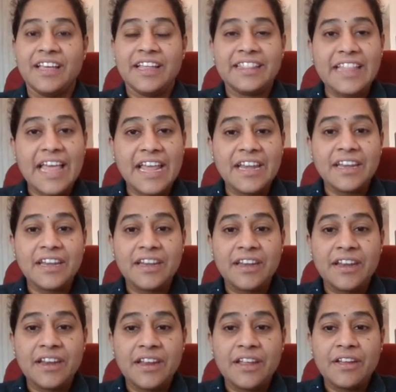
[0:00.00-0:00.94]
Then
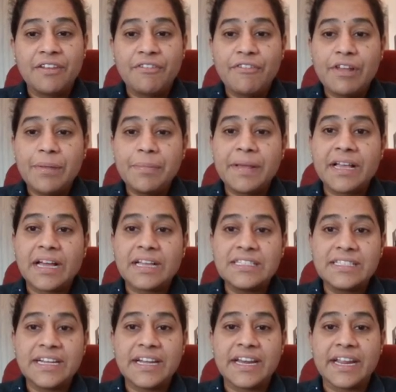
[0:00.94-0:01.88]
we will be
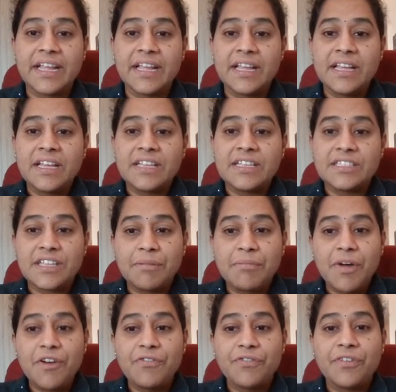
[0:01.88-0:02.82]
considering
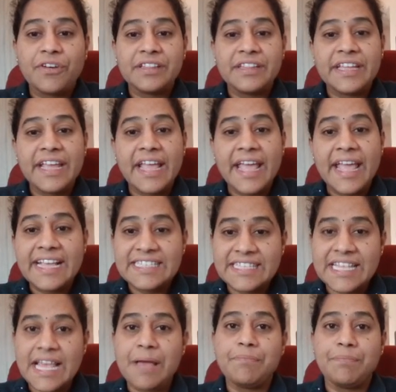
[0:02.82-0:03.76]
some of the
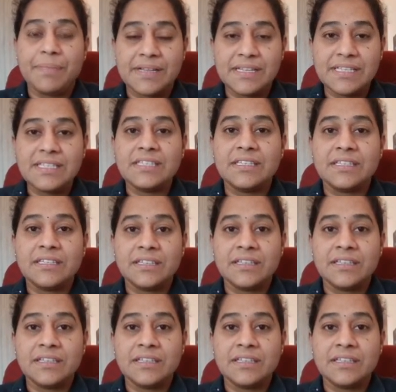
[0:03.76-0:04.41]
examples,